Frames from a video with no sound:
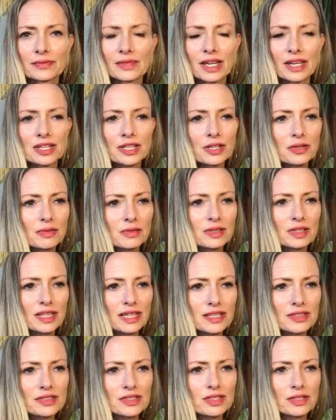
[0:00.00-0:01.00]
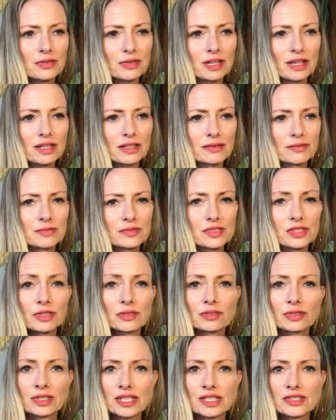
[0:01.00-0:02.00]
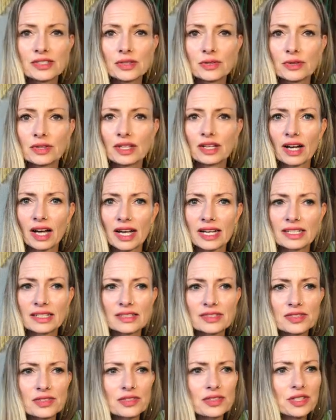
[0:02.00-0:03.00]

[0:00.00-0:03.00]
How do you relate to it? Do you relate to it with kindness,